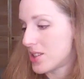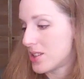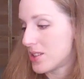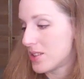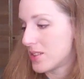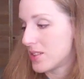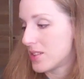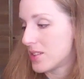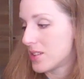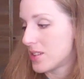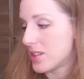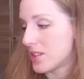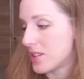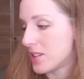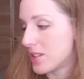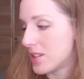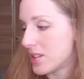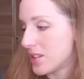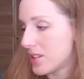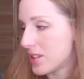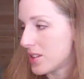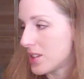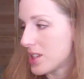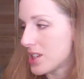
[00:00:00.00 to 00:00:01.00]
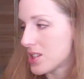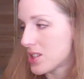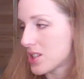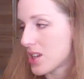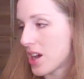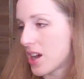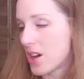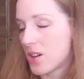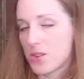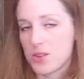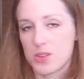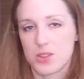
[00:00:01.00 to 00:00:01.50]
But
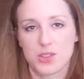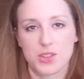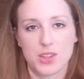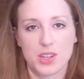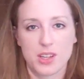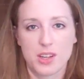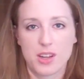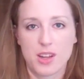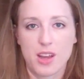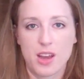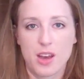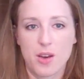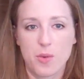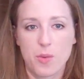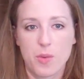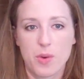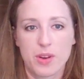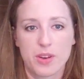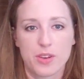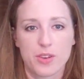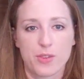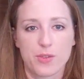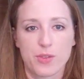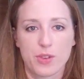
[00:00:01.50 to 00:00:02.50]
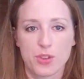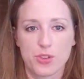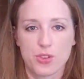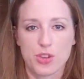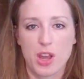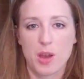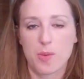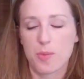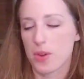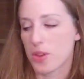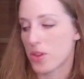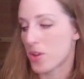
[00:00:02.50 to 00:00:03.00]
Lisa always did a
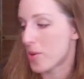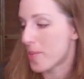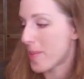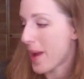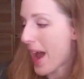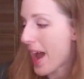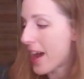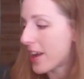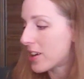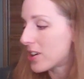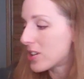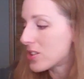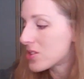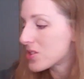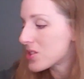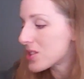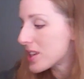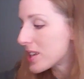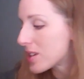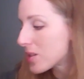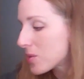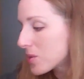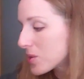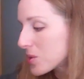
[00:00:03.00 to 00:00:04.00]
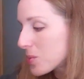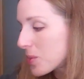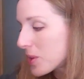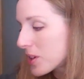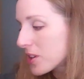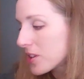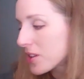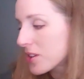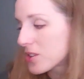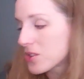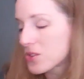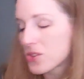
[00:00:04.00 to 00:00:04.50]
wonderful job with her patterns,
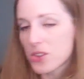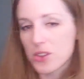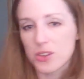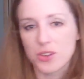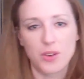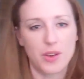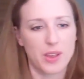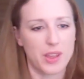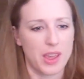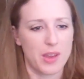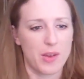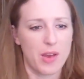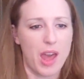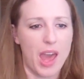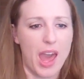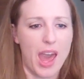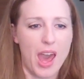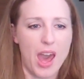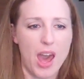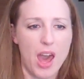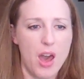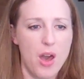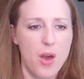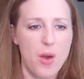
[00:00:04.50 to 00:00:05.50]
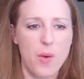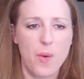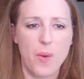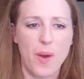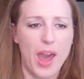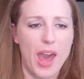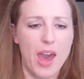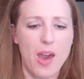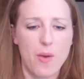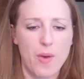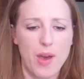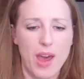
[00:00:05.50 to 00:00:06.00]
and it was one of those you're going,
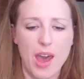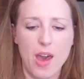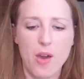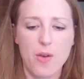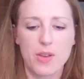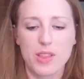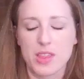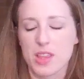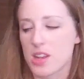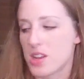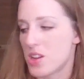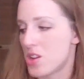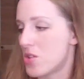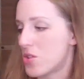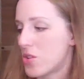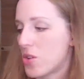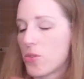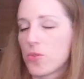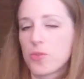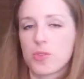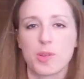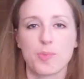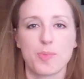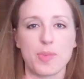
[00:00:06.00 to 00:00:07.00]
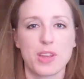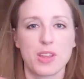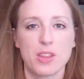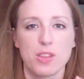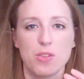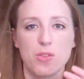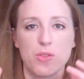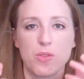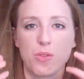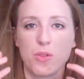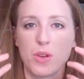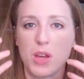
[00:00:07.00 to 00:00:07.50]
how? And then you'd
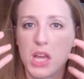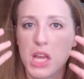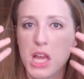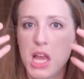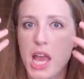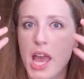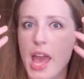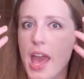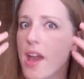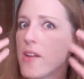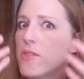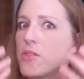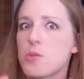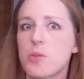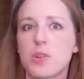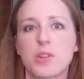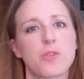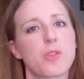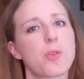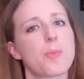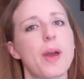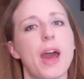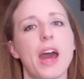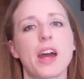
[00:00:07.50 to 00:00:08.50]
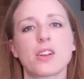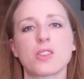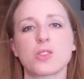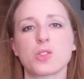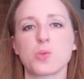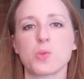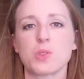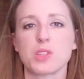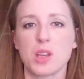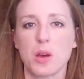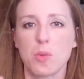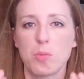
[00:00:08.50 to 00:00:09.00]
go flipping through. Every one
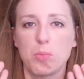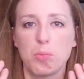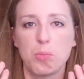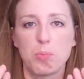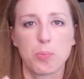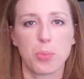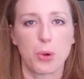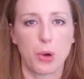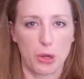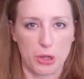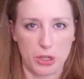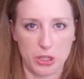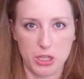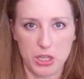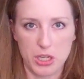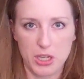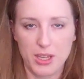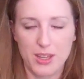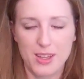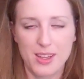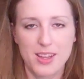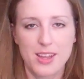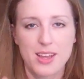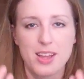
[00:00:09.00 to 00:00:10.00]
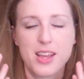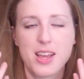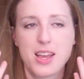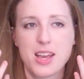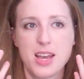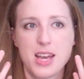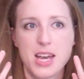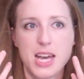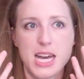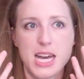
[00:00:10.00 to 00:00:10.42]
of her patterns was a book.